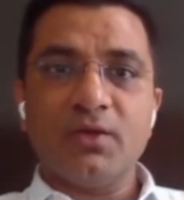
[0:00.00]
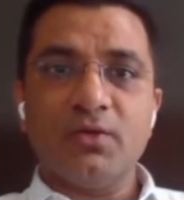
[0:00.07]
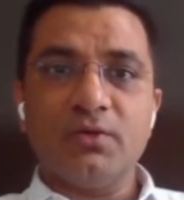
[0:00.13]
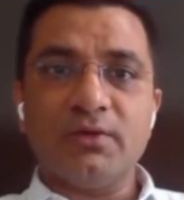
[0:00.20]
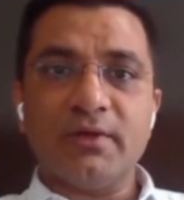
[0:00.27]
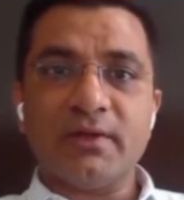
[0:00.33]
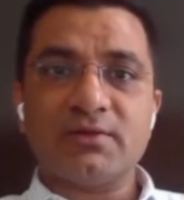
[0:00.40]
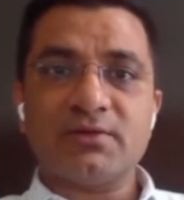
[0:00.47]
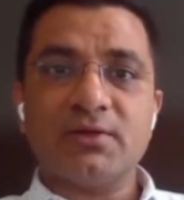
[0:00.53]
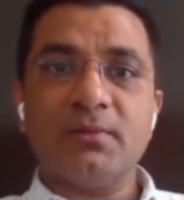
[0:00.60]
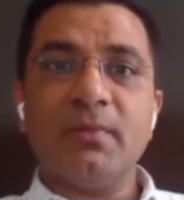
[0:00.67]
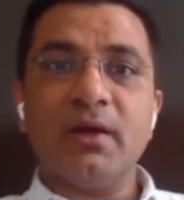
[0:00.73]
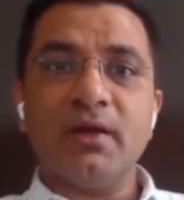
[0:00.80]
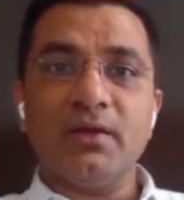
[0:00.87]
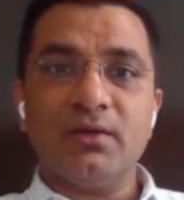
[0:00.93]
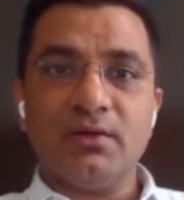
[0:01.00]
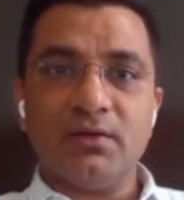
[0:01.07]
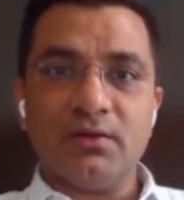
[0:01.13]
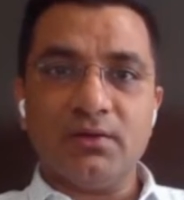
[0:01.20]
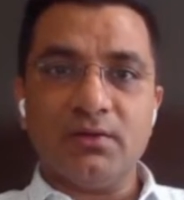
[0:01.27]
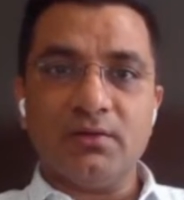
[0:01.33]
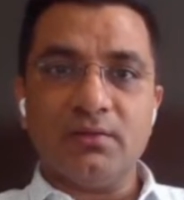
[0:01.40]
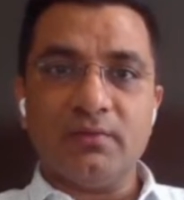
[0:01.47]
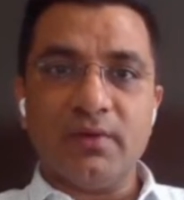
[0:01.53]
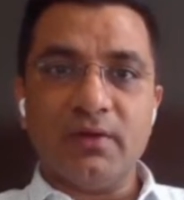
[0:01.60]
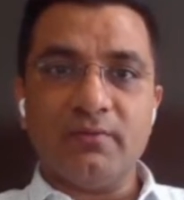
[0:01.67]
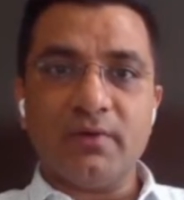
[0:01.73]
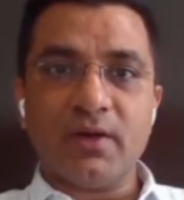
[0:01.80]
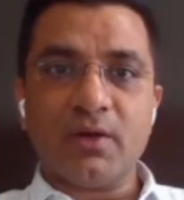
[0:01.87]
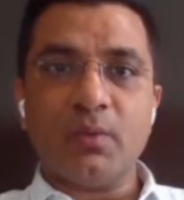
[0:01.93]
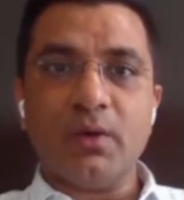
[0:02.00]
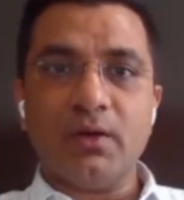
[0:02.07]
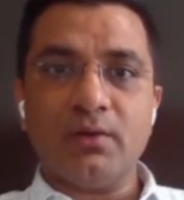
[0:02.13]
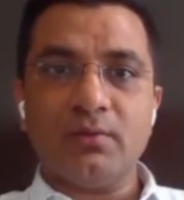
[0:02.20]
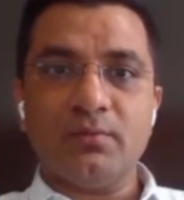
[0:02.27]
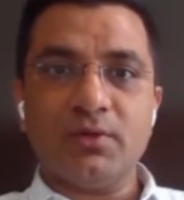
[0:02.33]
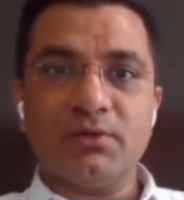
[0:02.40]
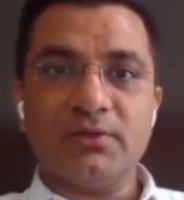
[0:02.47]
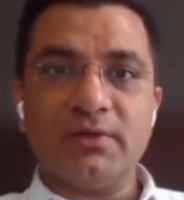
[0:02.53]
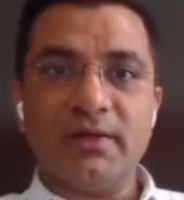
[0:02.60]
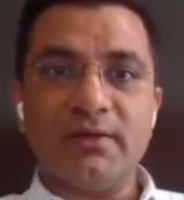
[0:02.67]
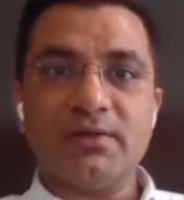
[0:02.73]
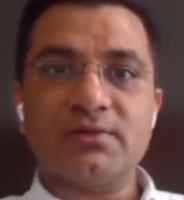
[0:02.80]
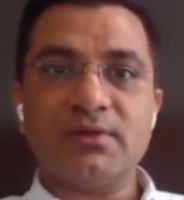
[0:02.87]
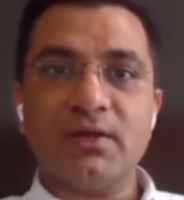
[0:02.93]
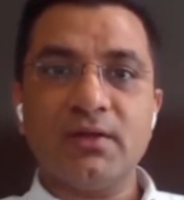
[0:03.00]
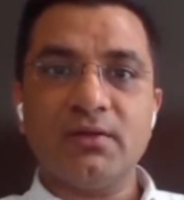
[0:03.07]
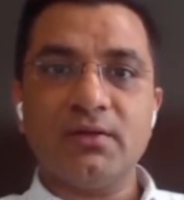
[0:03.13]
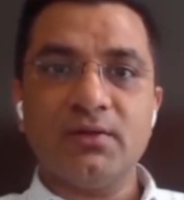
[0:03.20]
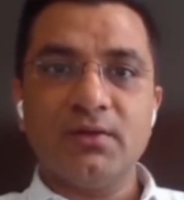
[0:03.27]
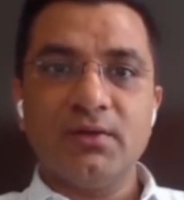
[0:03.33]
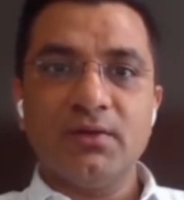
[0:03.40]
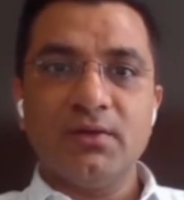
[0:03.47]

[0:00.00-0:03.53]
go that extra mile whenever required, because they understand